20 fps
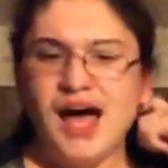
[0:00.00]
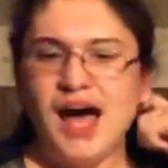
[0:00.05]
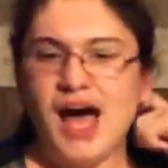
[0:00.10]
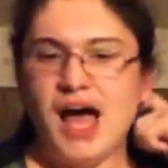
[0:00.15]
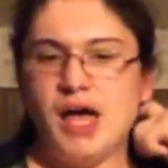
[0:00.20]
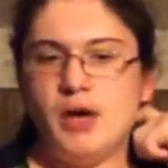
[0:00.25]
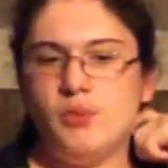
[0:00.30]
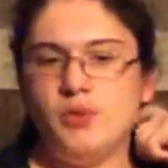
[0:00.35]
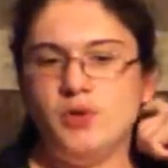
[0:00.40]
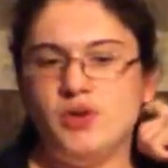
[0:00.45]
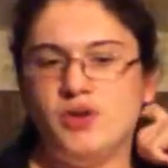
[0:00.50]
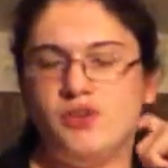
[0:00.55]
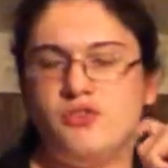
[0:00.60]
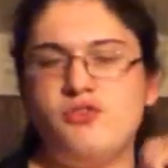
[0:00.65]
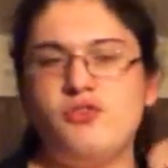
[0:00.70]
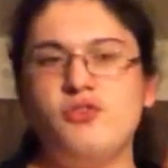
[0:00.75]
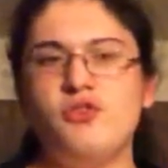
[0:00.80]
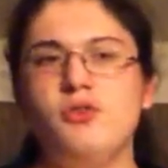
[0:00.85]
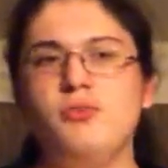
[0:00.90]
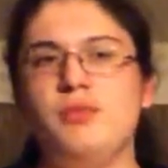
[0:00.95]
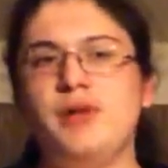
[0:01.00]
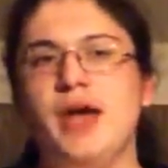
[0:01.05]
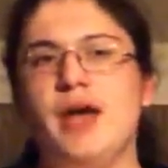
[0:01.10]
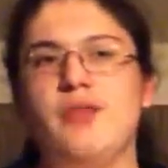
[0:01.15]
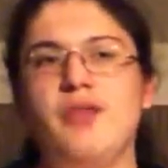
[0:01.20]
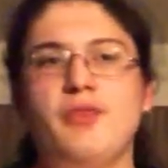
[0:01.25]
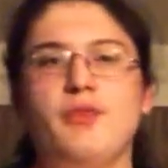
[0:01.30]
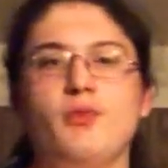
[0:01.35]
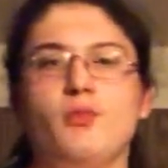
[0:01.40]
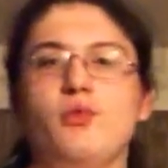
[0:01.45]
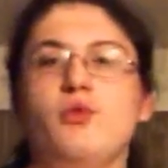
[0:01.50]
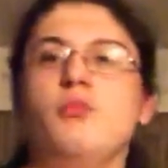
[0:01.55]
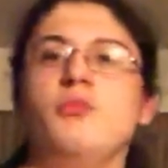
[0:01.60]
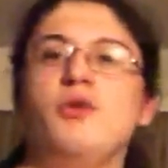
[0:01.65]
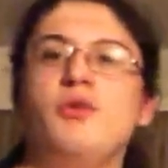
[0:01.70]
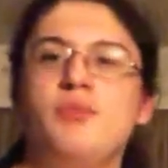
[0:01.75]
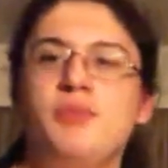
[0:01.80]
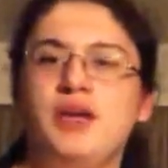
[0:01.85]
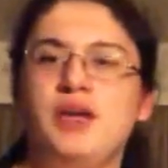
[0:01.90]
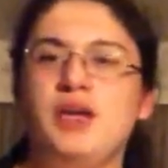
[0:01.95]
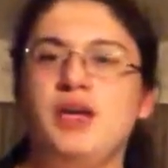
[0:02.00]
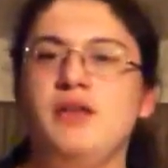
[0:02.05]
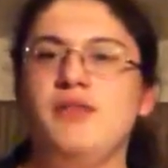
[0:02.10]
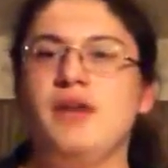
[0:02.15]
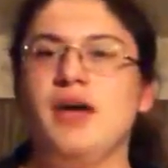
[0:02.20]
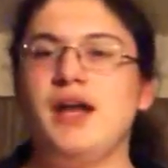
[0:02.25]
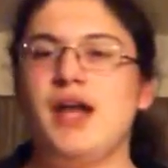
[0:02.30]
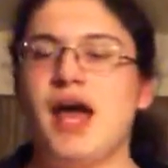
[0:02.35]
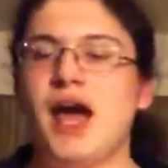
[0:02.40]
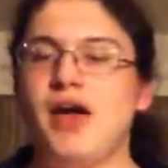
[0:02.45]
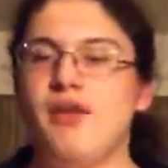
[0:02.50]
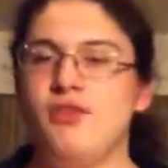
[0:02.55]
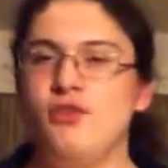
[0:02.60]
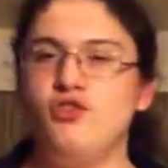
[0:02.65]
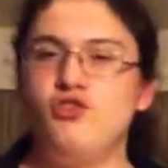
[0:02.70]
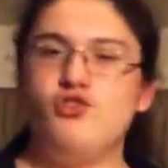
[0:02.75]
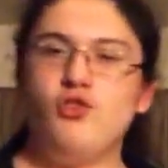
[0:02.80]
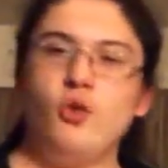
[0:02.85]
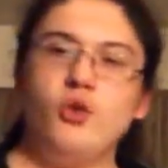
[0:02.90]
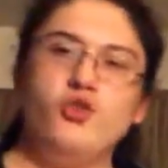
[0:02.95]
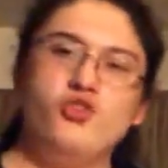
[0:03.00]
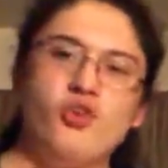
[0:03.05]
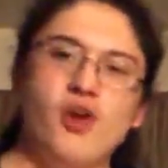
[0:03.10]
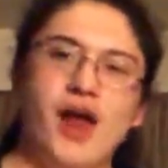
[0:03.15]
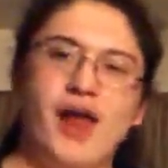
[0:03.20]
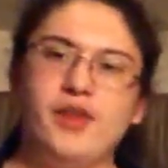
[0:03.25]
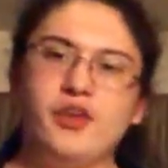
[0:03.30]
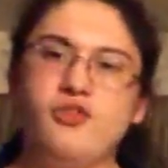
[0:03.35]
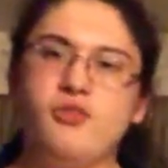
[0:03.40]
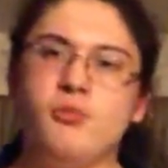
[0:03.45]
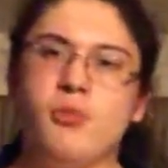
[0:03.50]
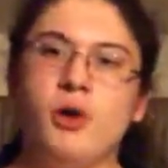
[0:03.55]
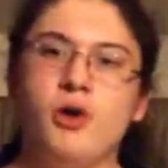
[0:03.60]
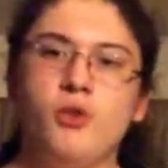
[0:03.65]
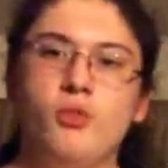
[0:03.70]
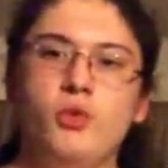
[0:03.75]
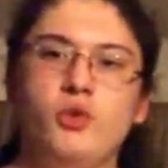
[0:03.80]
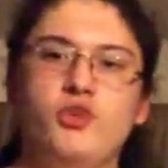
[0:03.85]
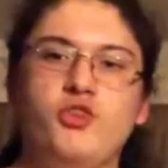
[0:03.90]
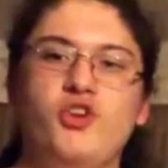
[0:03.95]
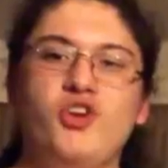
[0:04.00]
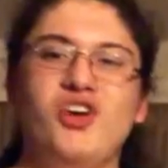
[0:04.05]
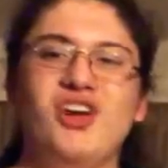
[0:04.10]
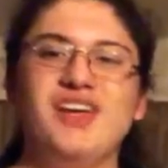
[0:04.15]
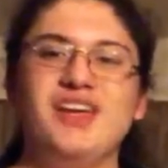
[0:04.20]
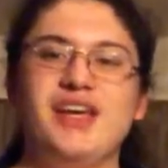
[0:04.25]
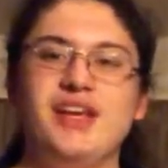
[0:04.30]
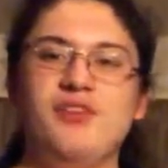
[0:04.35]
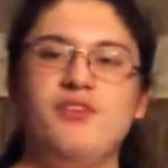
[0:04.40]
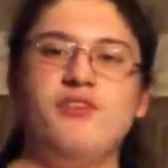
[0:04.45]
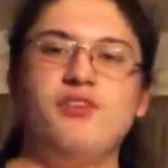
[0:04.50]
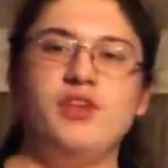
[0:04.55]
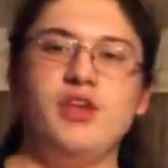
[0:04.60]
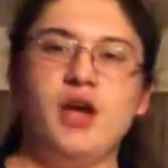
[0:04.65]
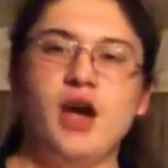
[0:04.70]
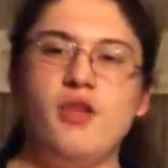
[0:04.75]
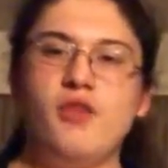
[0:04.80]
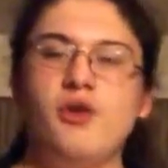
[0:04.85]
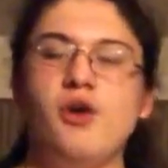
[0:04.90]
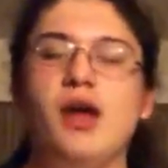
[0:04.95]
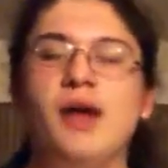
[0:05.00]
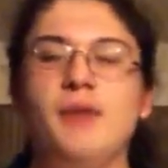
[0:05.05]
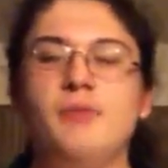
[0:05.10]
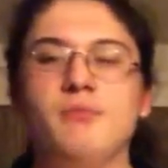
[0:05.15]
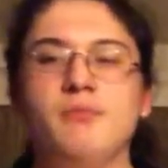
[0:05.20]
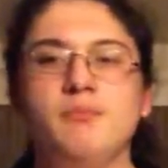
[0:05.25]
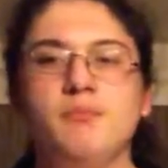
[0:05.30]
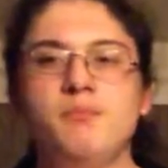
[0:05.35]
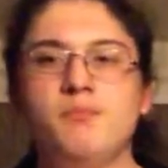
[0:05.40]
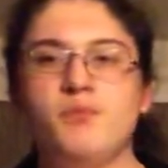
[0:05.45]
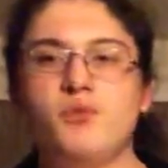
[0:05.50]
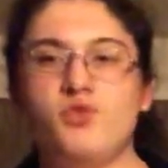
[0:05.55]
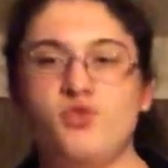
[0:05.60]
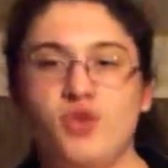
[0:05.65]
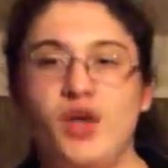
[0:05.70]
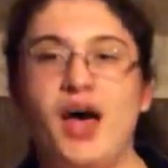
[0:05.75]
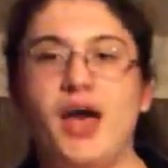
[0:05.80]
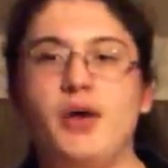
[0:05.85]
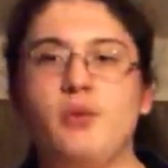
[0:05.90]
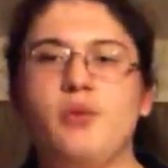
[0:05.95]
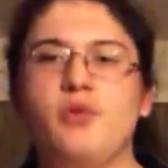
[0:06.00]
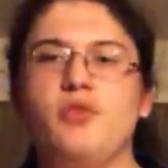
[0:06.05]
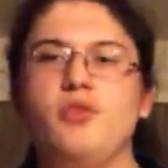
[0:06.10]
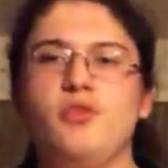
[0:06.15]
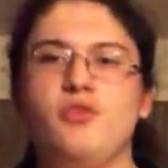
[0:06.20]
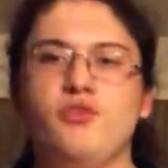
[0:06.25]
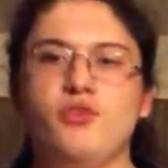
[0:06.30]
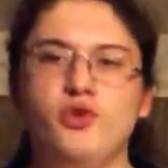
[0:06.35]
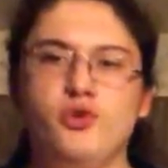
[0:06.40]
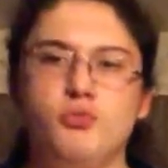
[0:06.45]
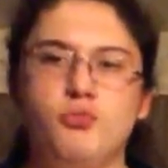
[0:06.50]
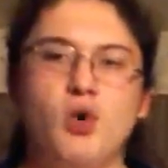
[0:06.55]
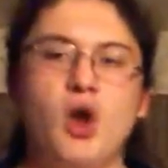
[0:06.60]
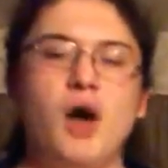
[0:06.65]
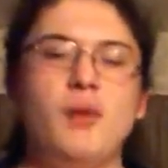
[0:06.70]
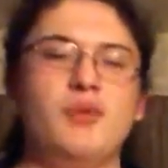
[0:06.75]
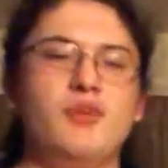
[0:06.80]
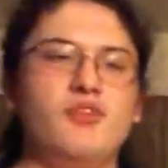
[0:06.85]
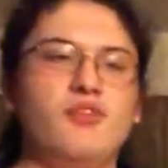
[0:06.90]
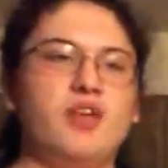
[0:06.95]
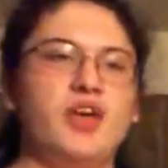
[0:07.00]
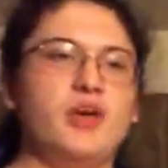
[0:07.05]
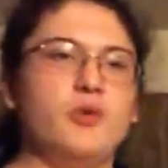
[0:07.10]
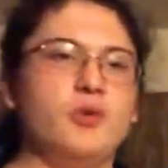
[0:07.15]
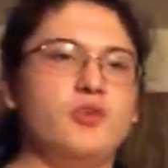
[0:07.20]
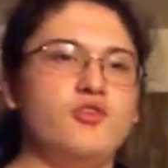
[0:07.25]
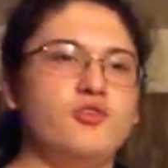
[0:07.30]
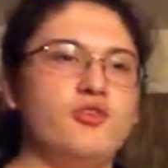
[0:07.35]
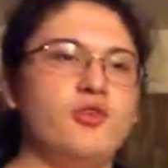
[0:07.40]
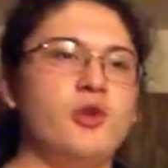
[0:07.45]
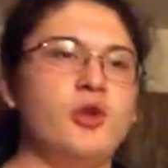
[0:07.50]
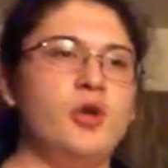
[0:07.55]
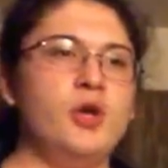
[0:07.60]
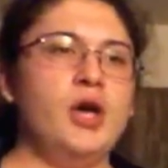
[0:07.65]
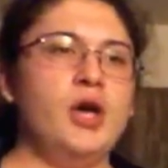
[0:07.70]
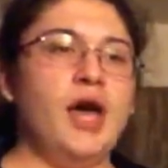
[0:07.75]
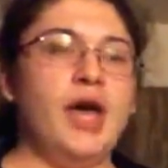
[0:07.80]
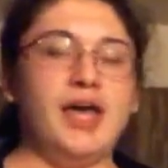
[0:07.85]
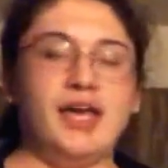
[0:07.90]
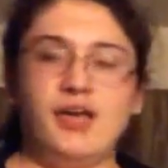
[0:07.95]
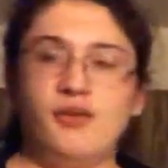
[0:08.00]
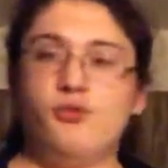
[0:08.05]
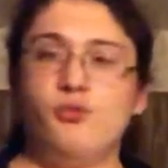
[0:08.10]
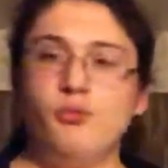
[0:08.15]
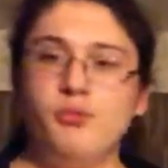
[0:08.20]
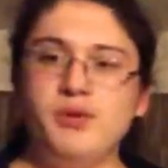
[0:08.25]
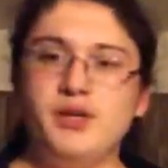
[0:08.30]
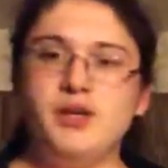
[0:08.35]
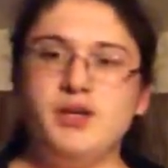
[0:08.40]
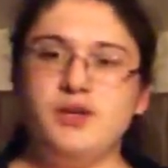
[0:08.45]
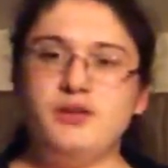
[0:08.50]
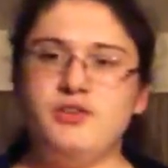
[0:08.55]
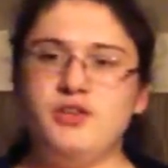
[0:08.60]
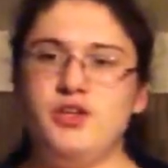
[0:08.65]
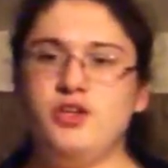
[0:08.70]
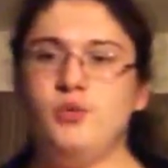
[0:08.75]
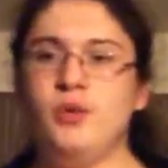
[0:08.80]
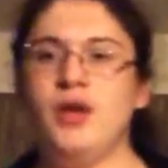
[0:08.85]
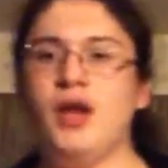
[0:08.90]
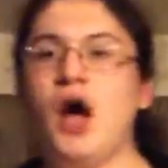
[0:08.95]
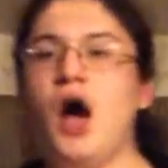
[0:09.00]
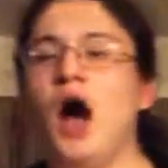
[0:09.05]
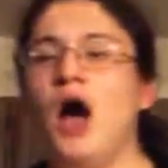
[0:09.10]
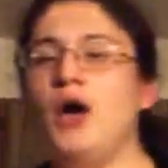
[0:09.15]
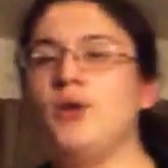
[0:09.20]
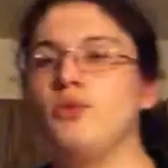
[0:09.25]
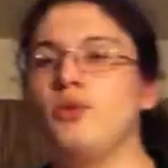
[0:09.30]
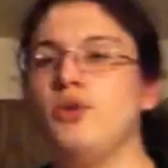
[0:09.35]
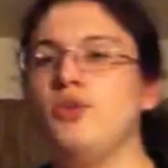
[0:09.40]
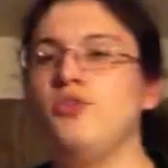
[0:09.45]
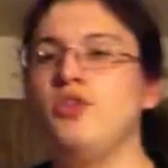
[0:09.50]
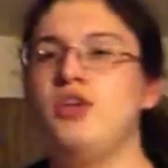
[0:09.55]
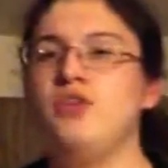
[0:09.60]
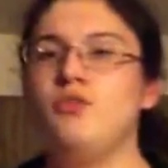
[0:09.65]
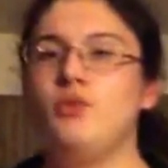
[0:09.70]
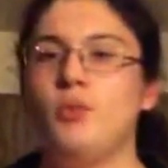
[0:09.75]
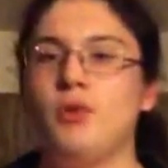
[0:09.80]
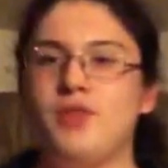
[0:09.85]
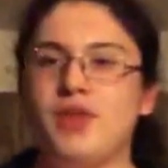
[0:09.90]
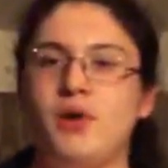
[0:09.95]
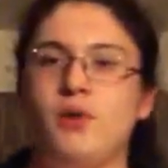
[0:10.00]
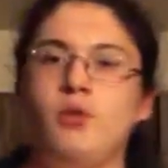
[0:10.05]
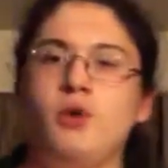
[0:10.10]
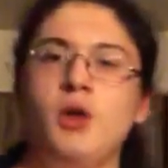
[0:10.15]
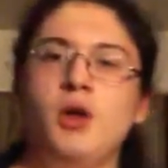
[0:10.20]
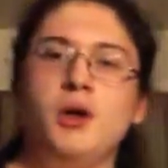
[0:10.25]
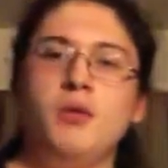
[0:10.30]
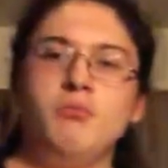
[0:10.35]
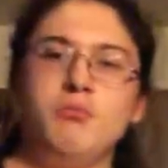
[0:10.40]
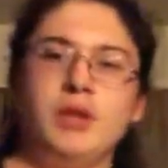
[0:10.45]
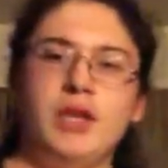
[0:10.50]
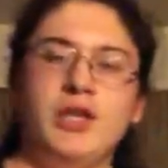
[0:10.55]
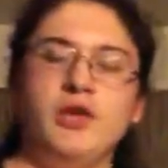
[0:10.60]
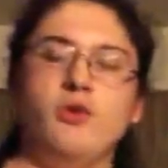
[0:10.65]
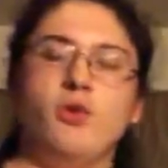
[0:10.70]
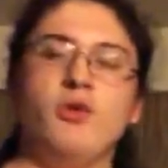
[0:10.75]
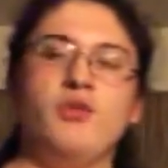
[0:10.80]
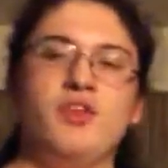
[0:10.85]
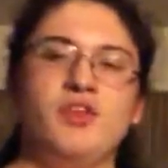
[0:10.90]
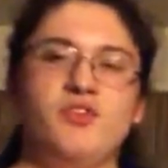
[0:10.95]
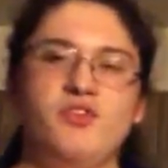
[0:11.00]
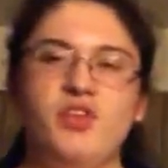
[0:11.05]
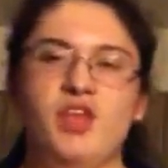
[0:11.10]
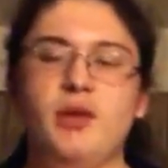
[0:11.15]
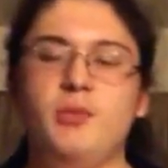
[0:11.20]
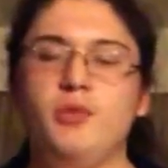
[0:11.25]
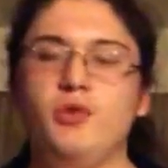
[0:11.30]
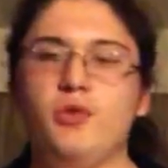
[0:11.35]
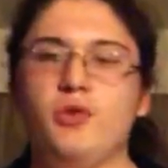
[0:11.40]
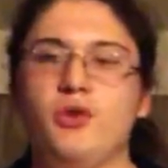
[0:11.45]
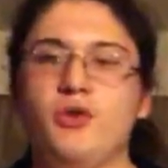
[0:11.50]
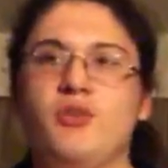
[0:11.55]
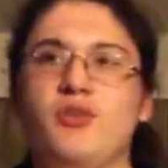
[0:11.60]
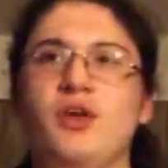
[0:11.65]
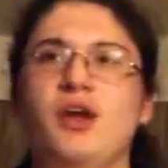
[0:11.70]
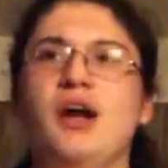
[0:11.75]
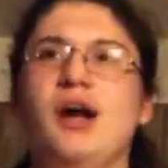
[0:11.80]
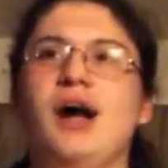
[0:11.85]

I would assume now that the rumor being that either George or Alex Martin will turn against the other and side with this new Promised Land, which I guess will be continuing onwards even without Blaine North and Samuel North.